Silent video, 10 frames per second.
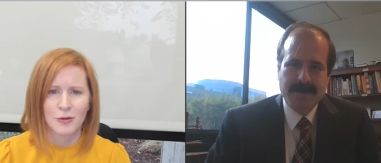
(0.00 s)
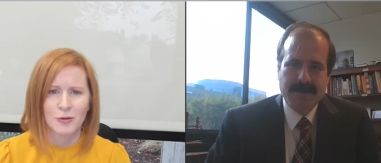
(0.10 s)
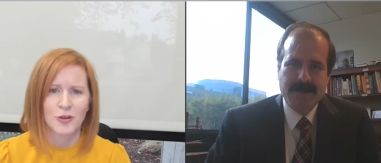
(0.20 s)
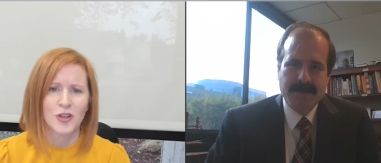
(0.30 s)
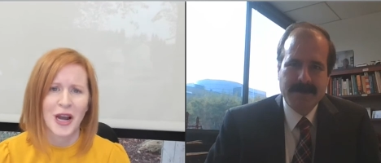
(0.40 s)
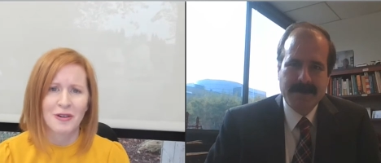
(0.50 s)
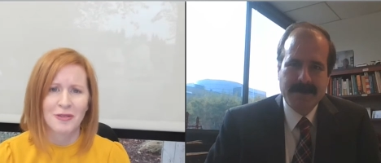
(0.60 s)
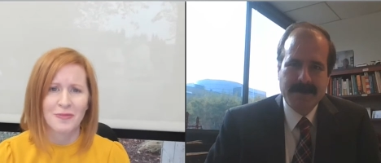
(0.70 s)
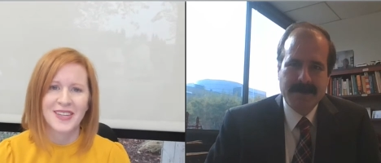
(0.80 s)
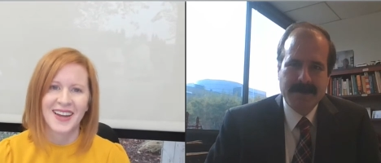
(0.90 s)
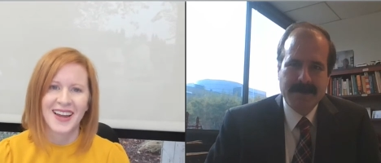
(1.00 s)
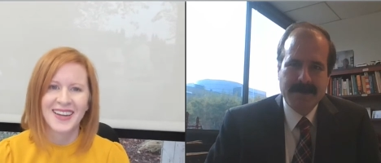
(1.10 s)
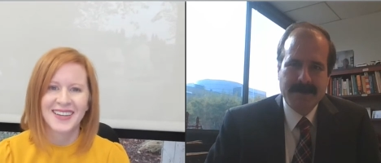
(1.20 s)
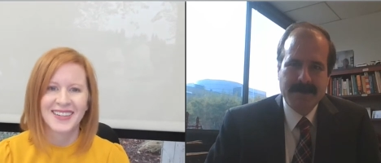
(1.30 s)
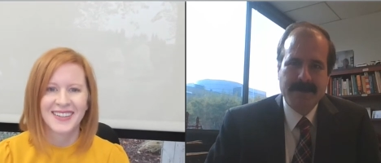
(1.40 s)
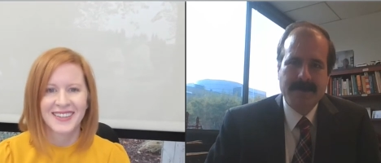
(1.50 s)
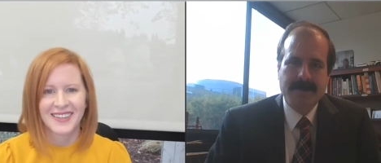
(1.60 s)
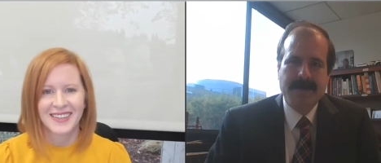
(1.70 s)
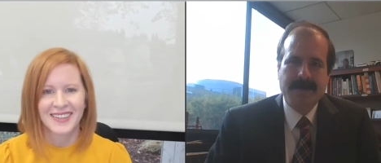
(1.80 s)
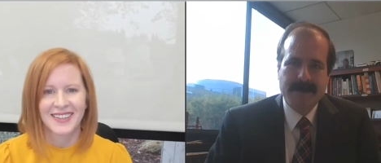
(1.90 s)
Speaker 1: to chat with me today.
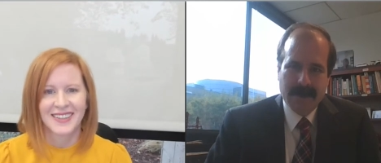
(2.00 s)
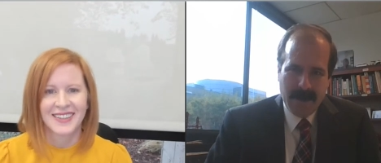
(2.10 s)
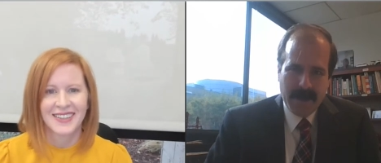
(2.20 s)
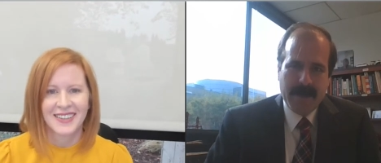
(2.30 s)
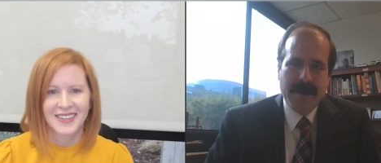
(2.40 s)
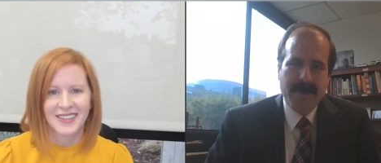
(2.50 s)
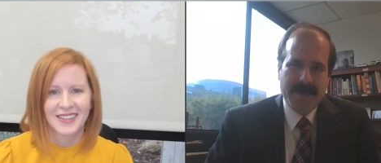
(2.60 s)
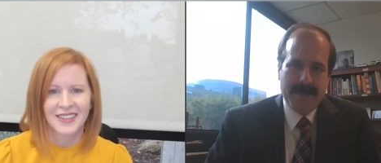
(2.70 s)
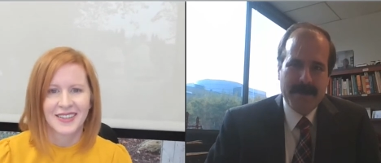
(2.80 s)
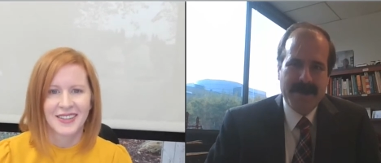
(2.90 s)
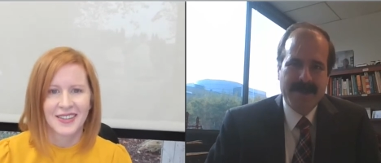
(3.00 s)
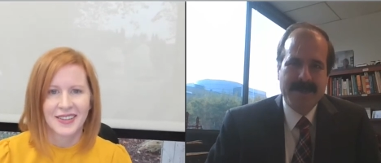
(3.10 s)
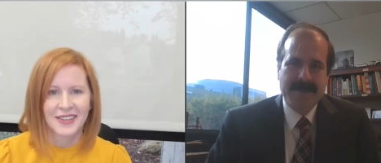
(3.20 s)
Speaker 2: Thank you, Tammy.